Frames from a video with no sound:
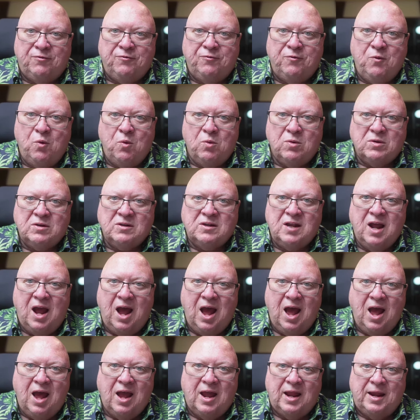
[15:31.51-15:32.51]
four
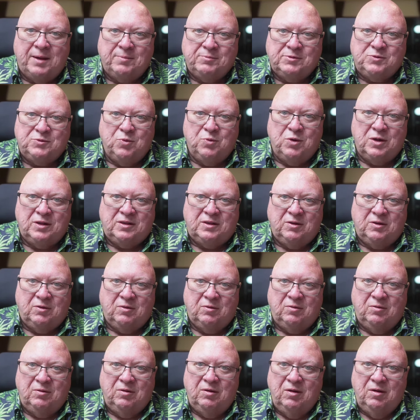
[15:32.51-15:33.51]
times what
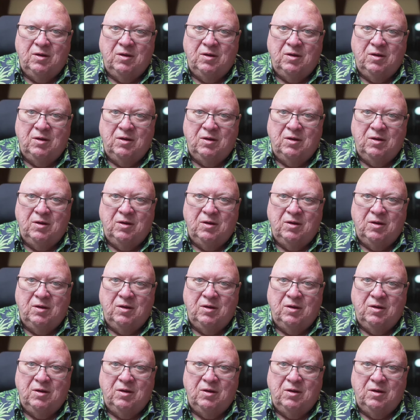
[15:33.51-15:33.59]
the